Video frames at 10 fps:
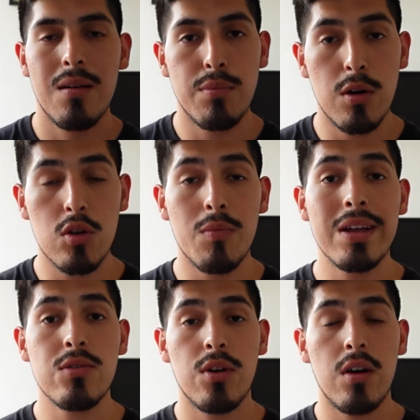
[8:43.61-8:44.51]
but your
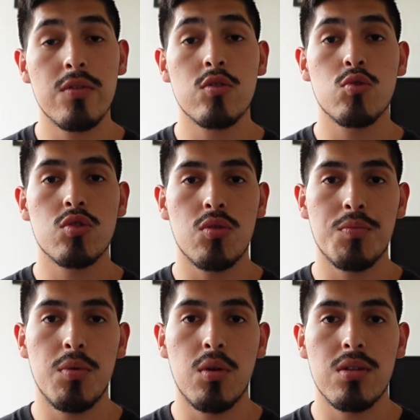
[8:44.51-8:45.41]
mental health is also
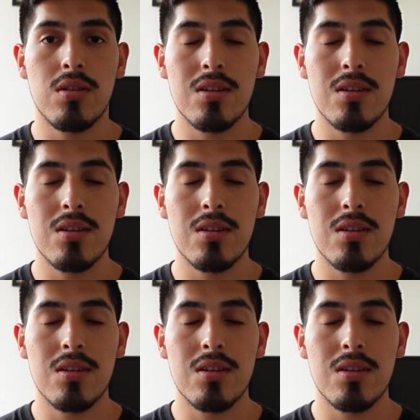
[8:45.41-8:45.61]
important.